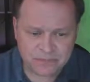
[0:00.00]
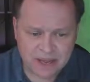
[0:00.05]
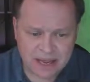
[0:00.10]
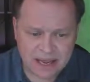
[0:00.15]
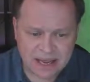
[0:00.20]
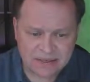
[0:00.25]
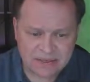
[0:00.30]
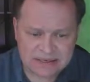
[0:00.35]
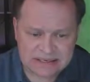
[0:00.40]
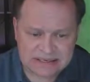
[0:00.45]

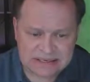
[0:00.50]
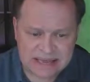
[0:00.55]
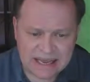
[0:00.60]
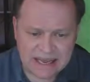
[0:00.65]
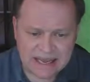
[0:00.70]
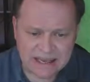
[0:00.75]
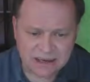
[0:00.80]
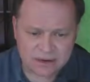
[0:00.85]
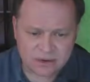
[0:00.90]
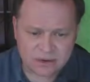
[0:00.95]
and the
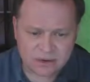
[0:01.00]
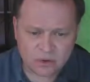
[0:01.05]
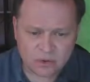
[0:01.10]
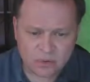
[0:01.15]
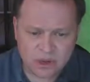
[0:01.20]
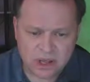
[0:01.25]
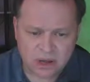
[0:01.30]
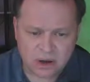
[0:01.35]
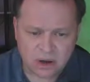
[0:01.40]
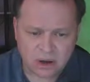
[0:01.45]
second
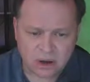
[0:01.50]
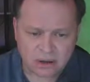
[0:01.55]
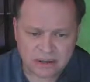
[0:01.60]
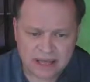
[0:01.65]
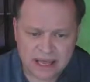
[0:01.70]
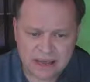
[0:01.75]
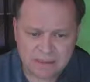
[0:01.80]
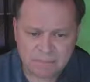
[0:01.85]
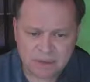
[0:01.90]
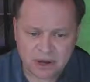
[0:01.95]
we call
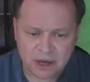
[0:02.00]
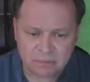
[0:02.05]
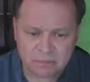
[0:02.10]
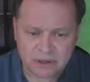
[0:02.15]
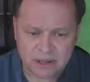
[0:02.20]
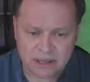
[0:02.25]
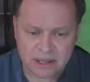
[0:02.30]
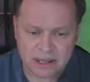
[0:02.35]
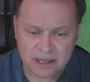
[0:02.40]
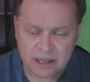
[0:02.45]
a
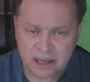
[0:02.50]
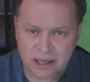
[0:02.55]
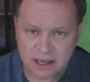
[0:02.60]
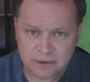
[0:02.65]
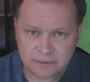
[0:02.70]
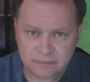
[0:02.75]
public key.